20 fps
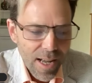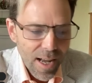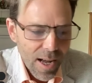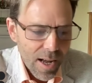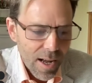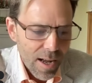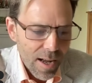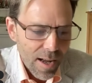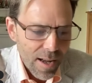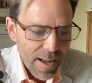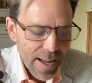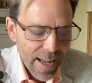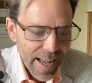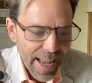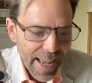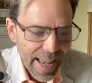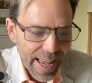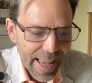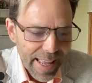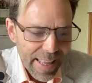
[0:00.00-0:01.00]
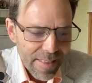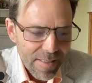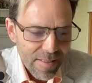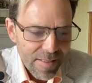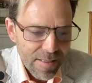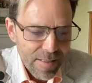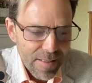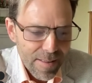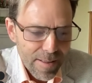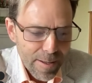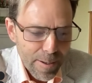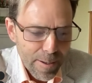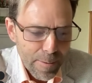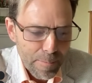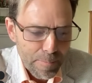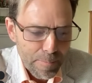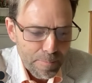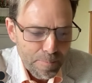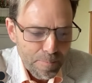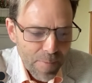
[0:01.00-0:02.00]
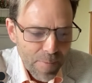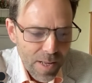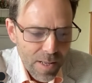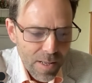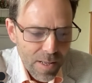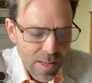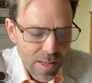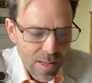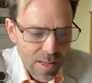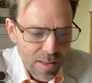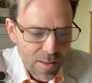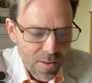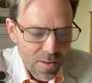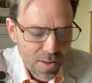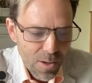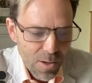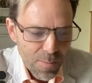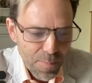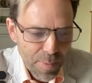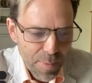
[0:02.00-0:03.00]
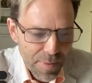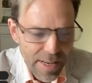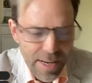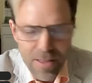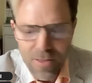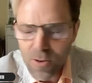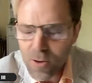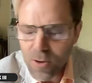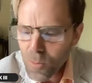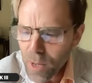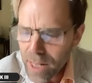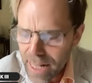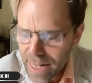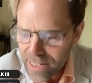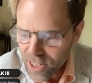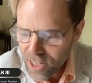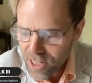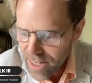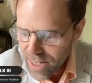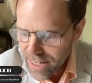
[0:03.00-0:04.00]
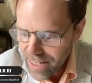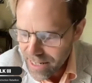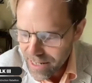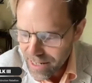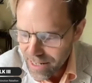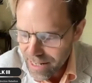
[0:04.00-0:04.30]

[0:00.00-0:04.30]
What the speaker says: But then I thought, well, actually,